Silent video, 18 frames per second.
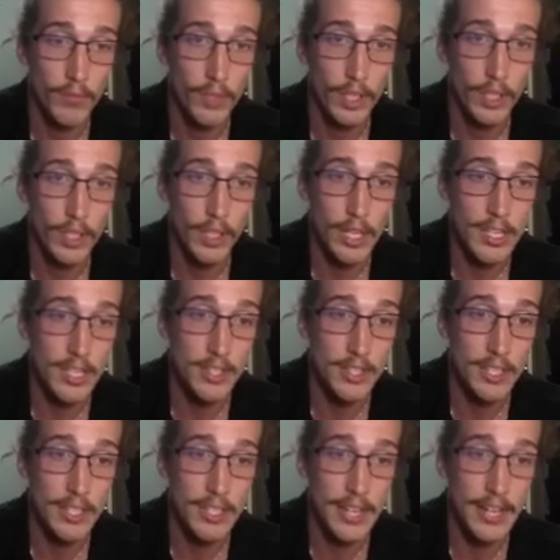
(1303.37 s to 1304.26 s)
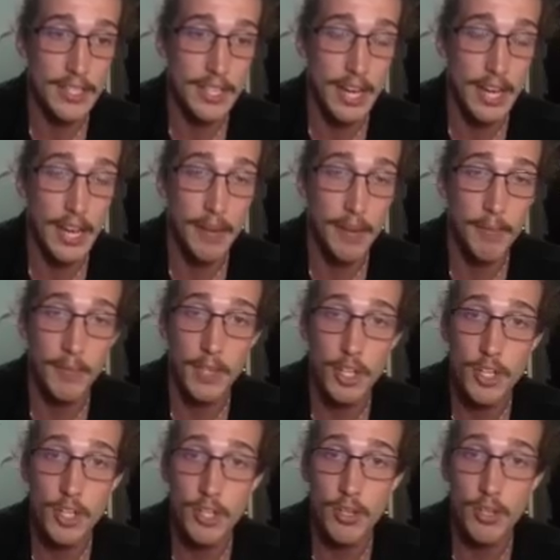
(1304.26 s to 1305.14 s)
This next guy, he
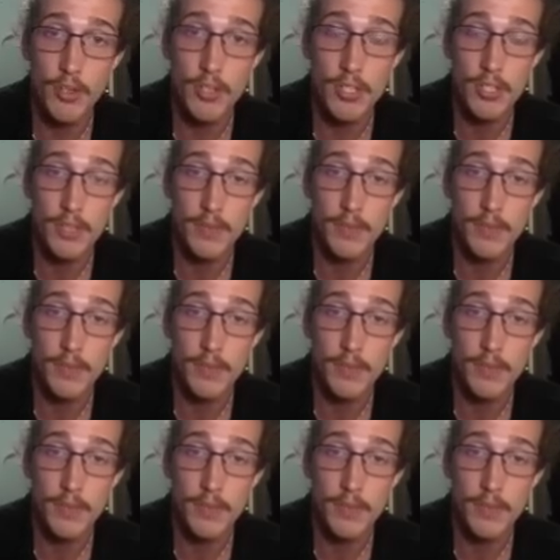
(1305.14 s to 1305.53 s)
shoots.